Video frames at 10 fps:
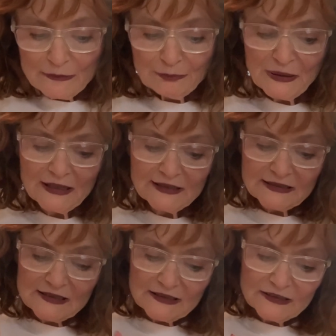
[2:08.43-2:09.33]
but
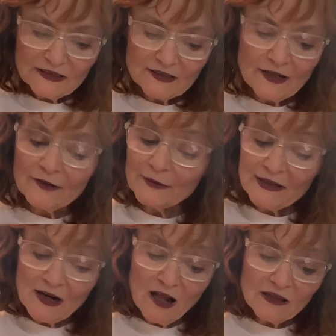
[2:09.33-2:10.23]
it
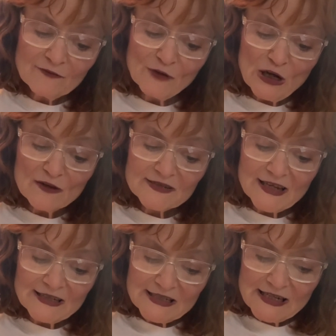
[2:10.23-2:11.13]
all involves
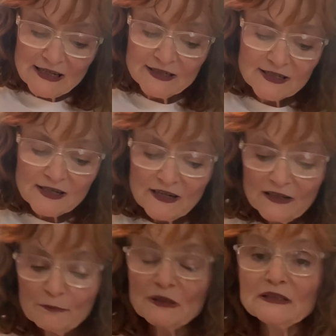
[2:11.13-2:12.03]
intent,
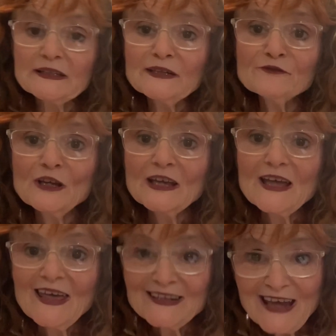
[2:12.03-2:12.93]
belief,
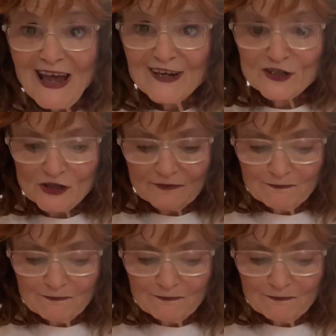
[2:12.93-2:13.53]
and action.